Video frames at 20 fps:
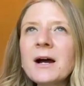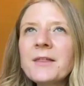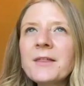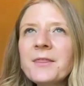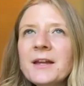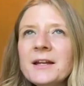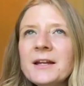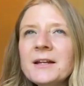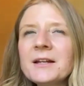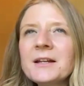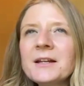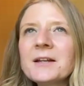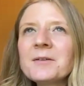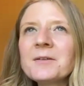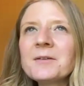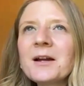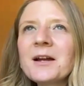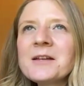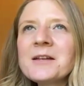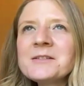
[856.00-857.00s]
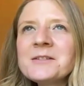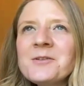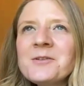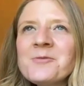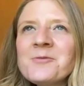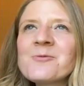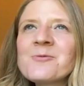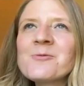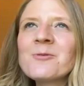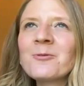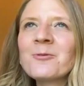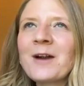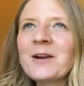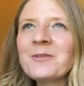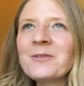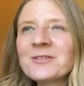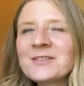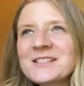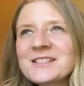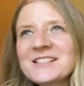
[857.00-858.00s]
I think, as you've
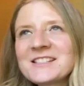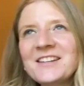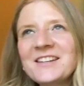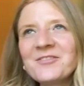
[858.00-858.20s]
referenced,